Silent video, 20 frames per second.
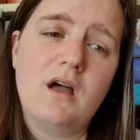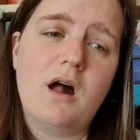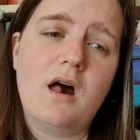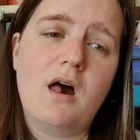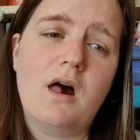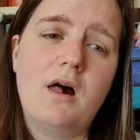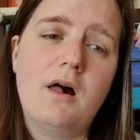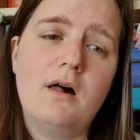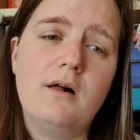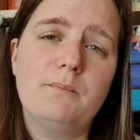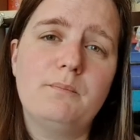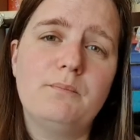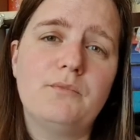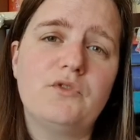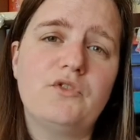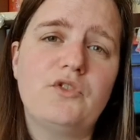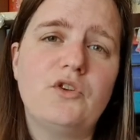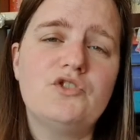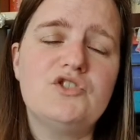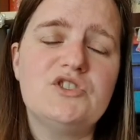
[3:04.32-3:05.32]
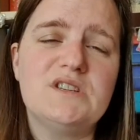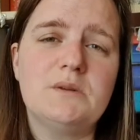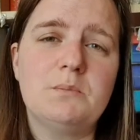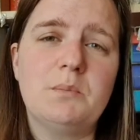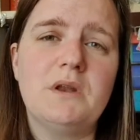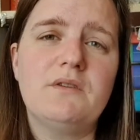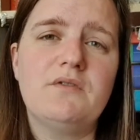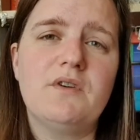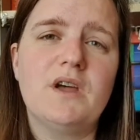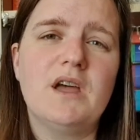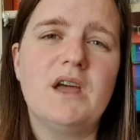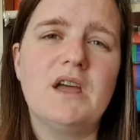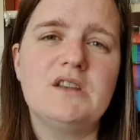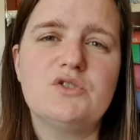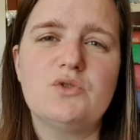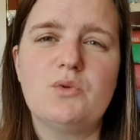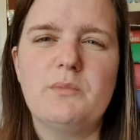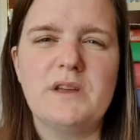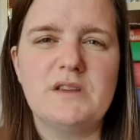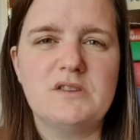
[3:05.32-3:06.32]
Um, so she's a bit of a
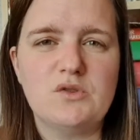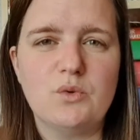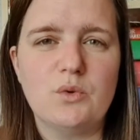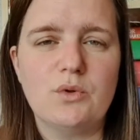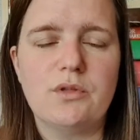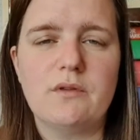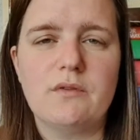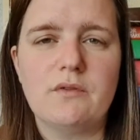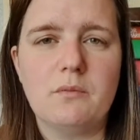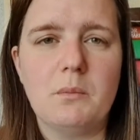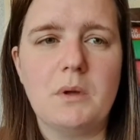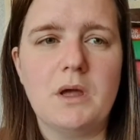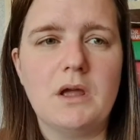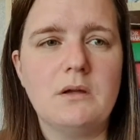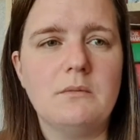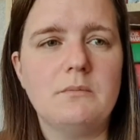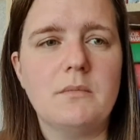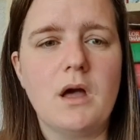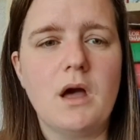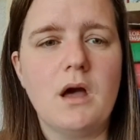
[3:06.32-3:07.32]
hit or miss author for me.